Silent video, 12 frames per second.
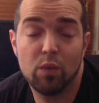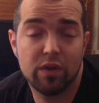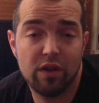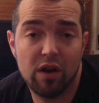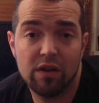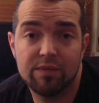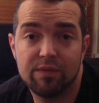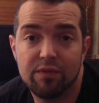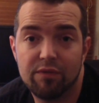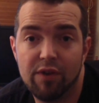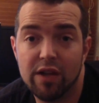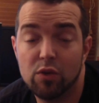with our
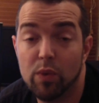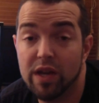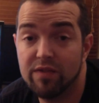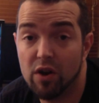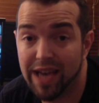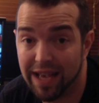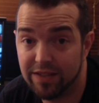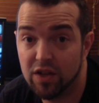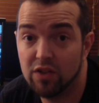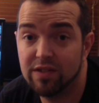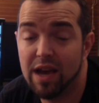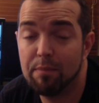final week of our
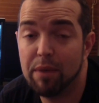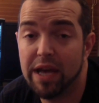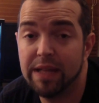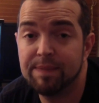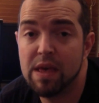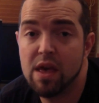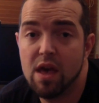Kickstarter campaign,